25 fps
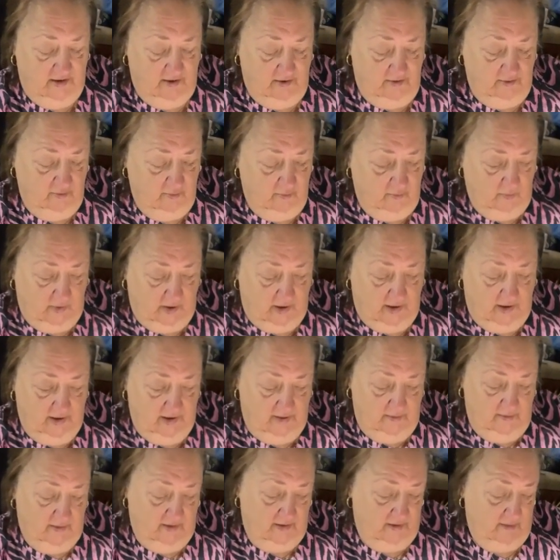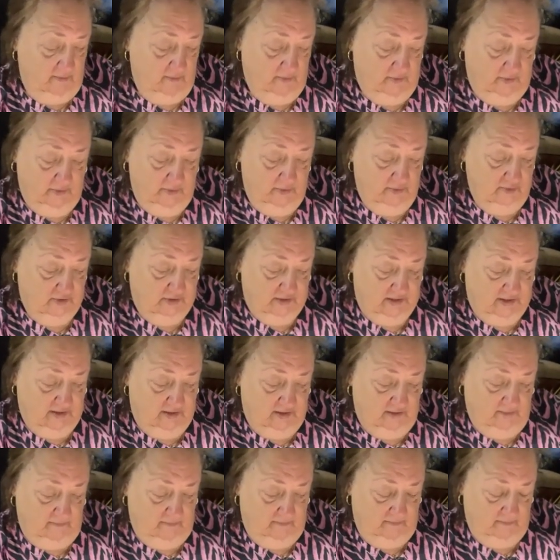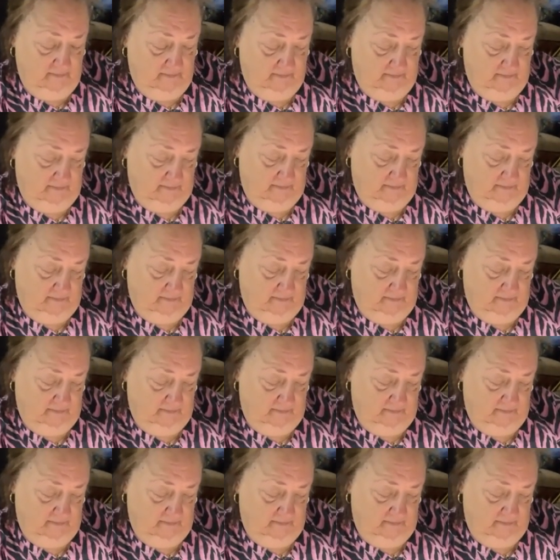I don't know why I'm losing